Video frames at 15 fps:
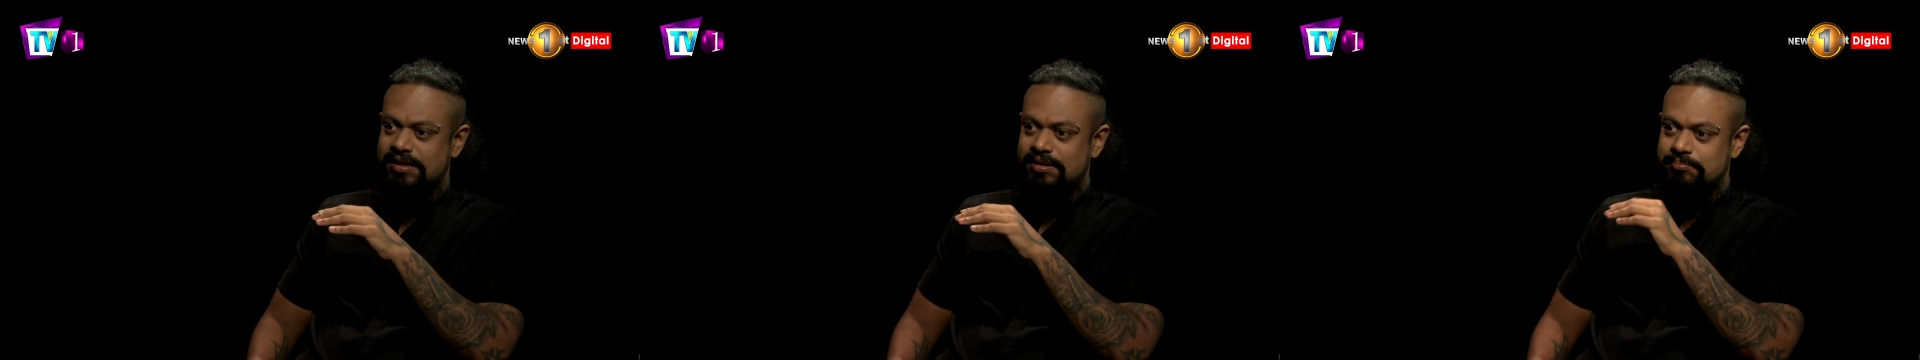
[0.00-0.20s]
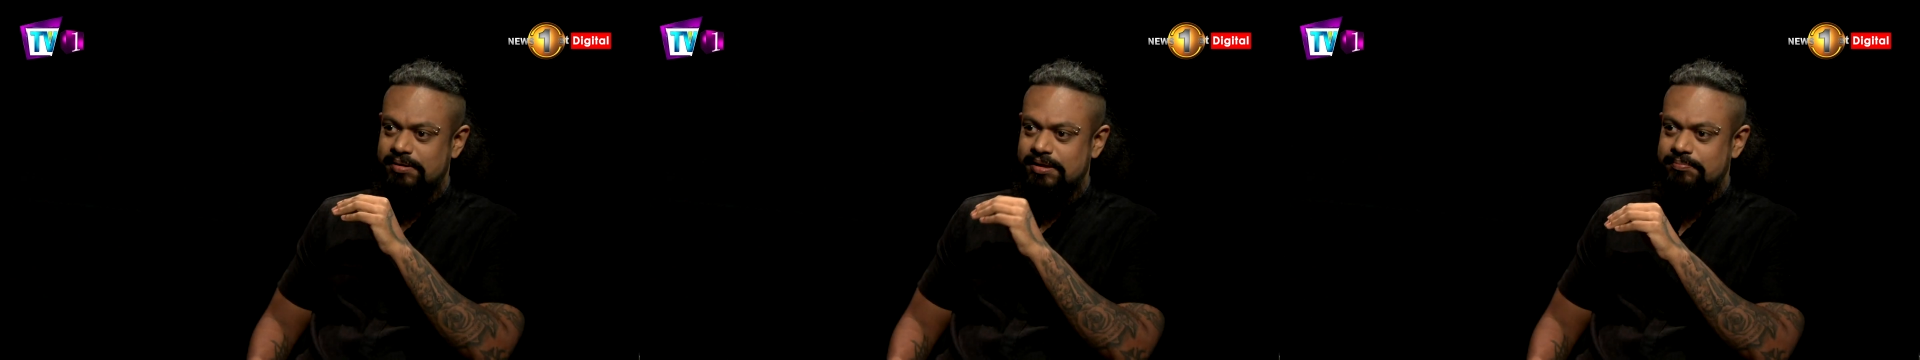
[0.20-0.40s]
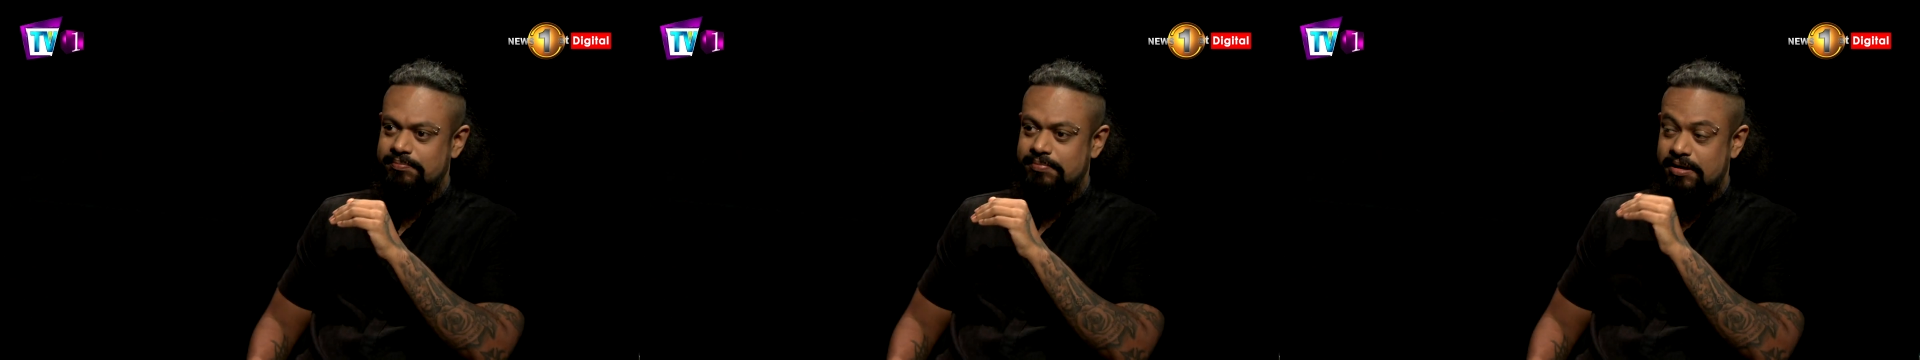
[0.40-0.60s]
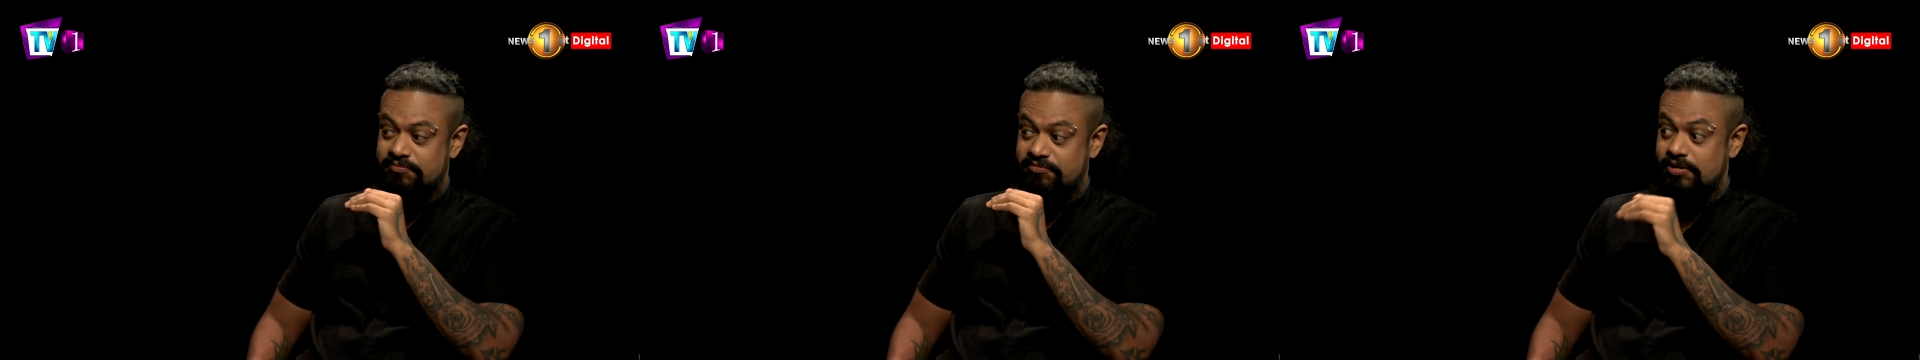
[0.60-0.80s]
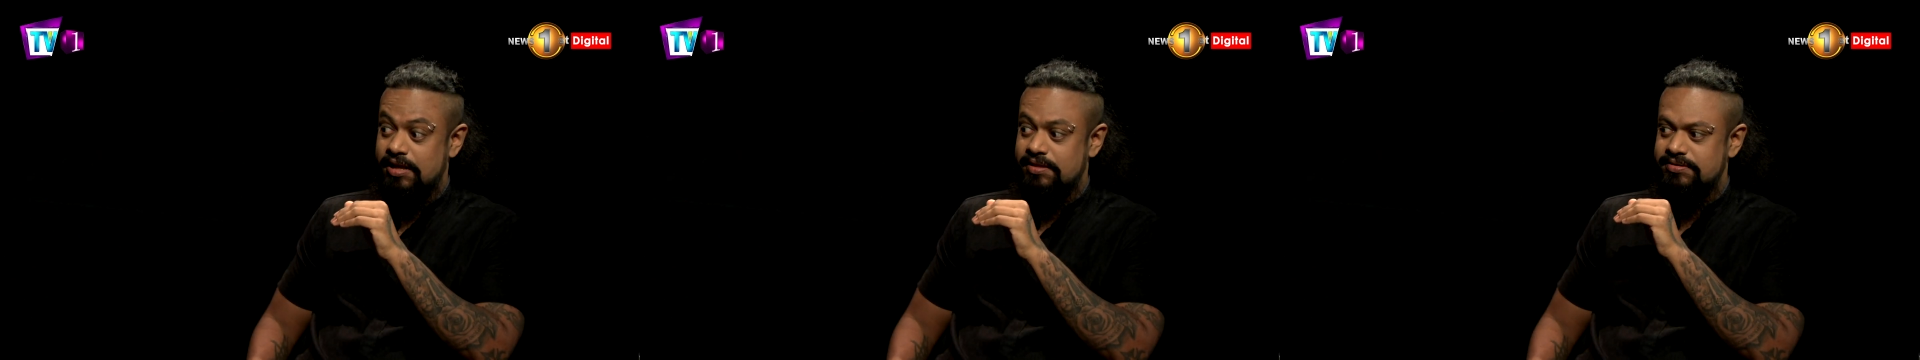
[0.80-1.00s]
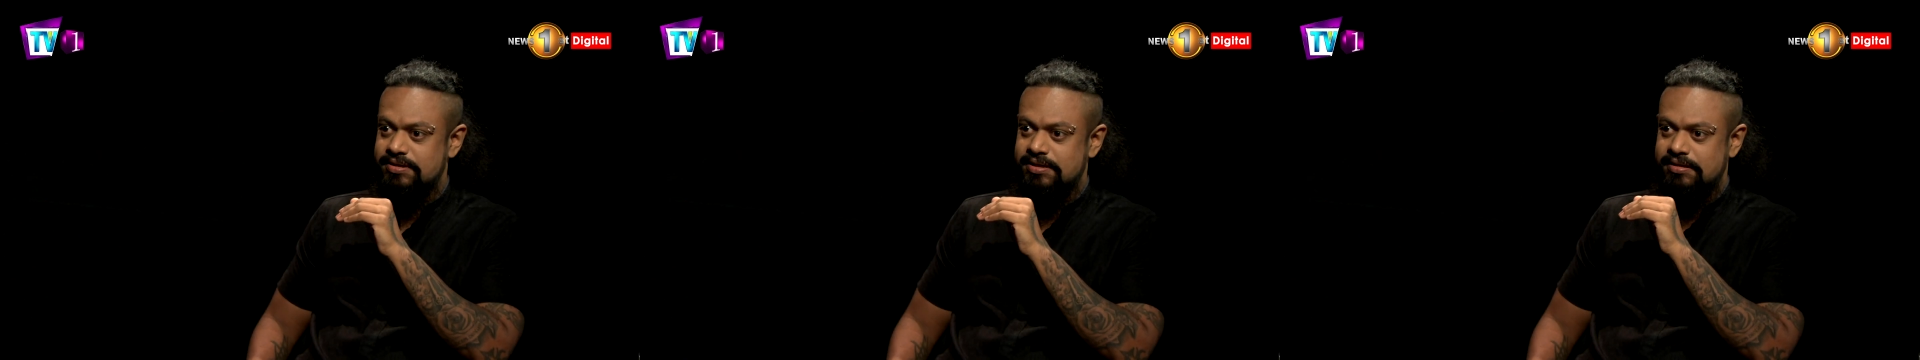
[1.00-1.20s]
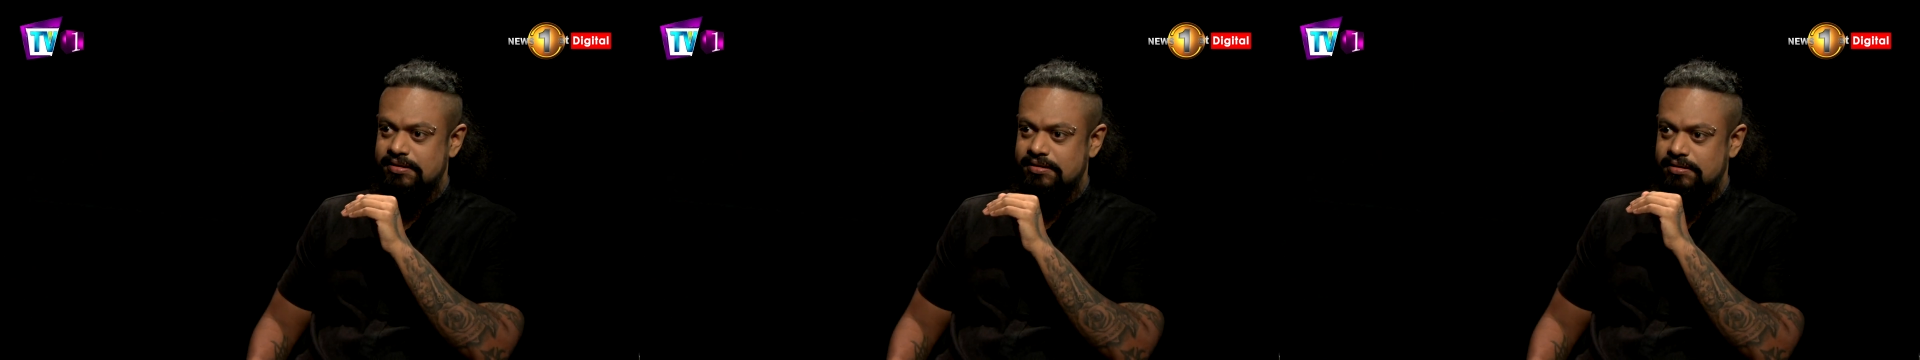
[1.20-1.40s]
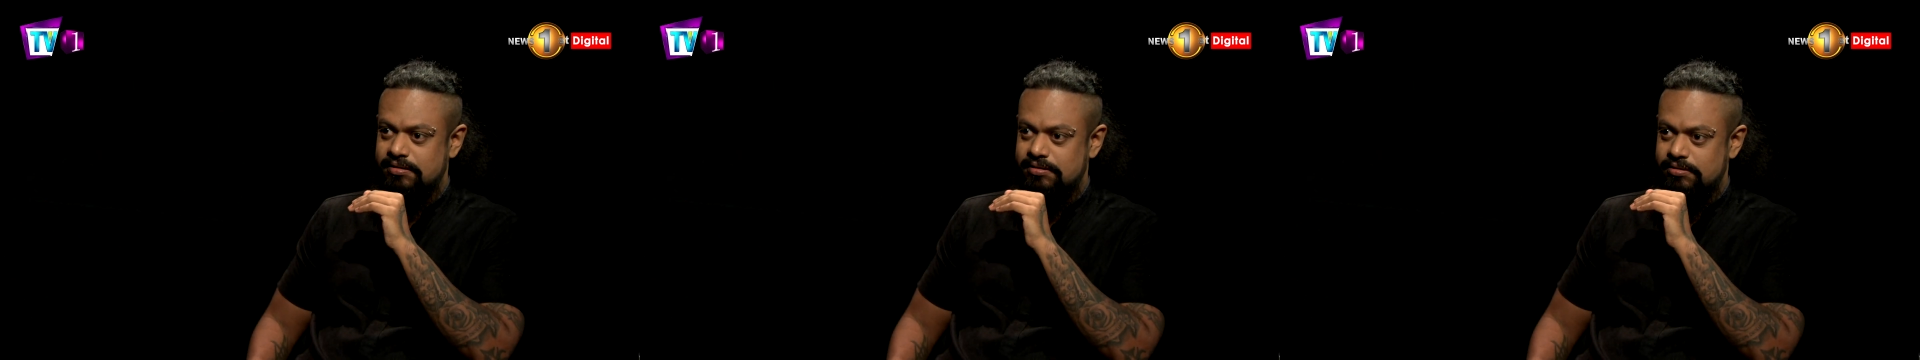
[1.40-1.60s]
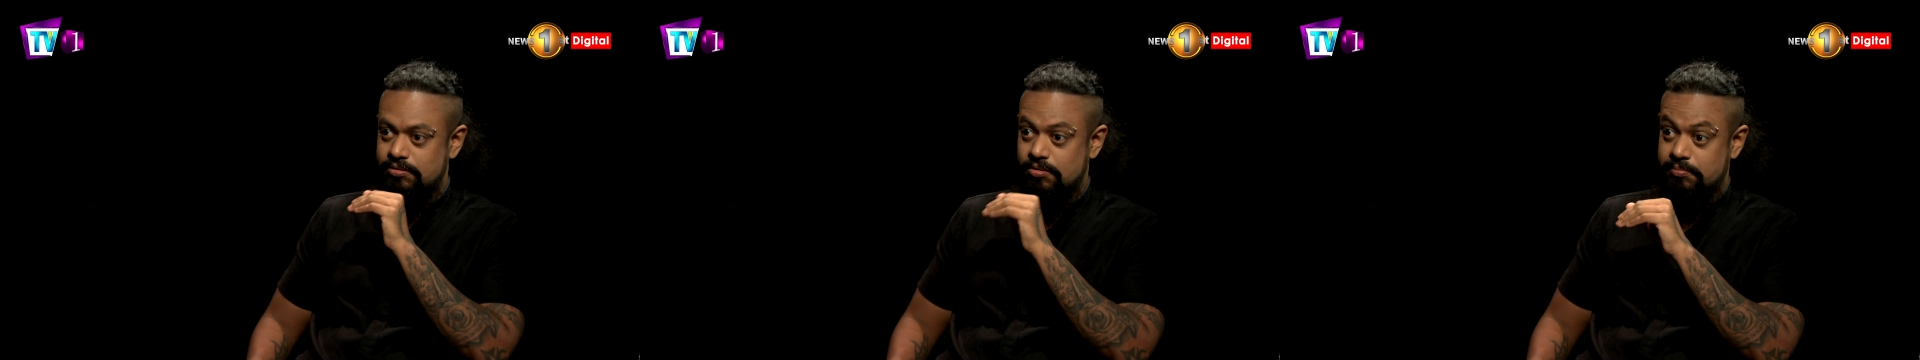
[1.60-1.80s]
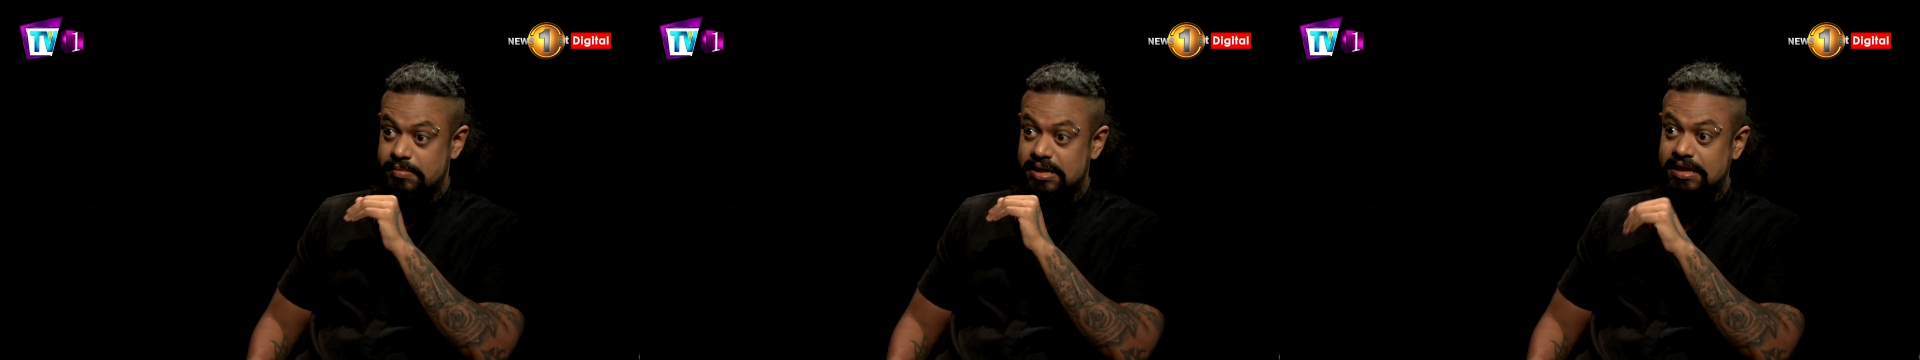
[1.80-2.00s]
and people and friends
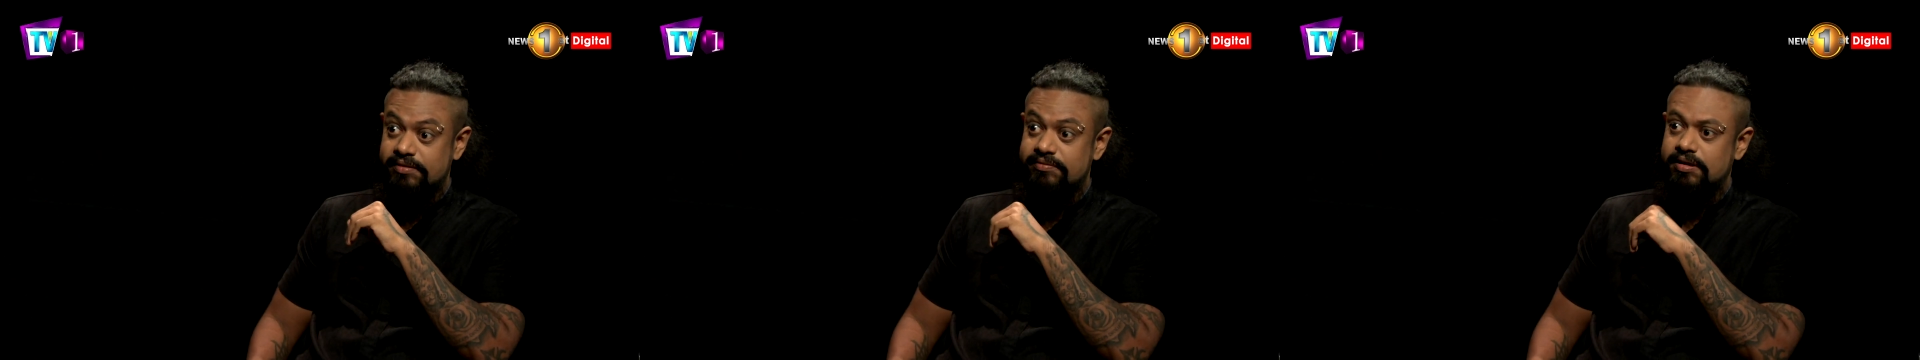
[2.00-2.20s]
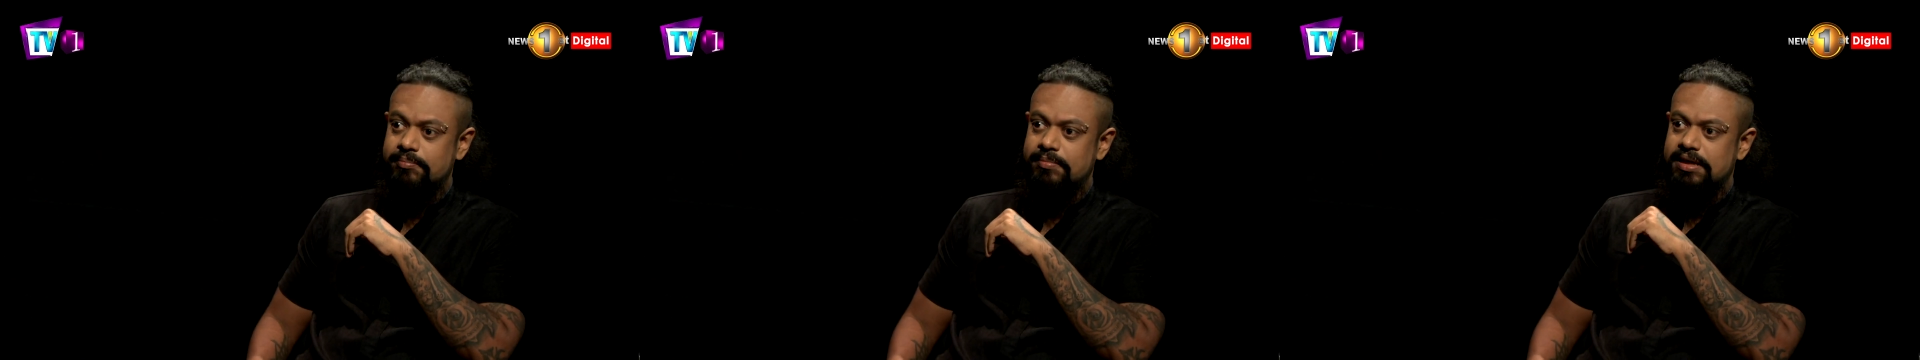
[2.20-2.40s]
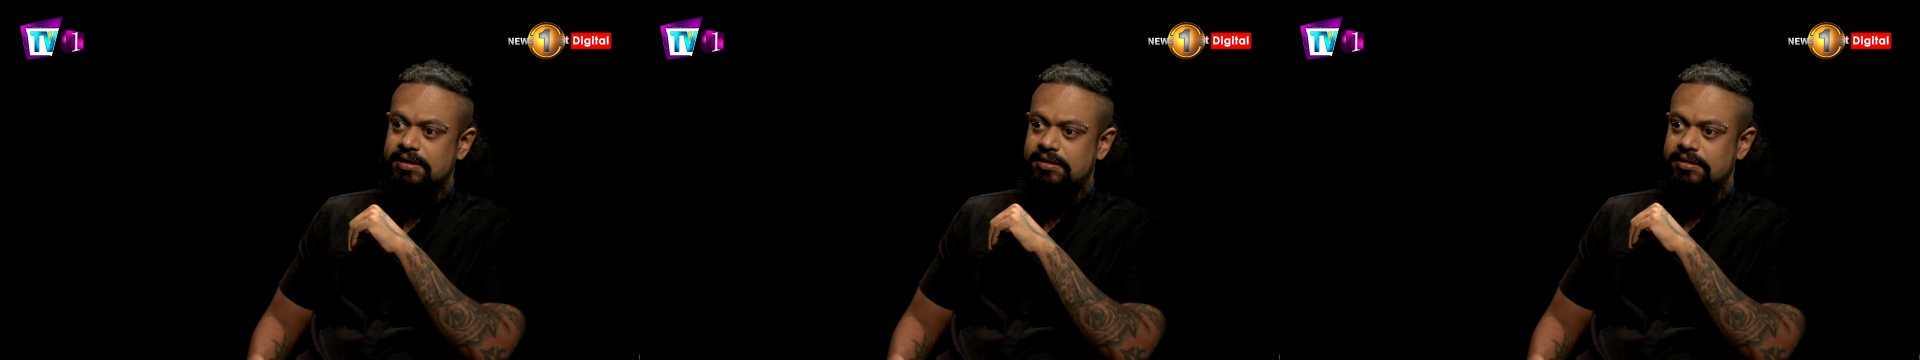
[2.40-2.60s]
don't believe in me,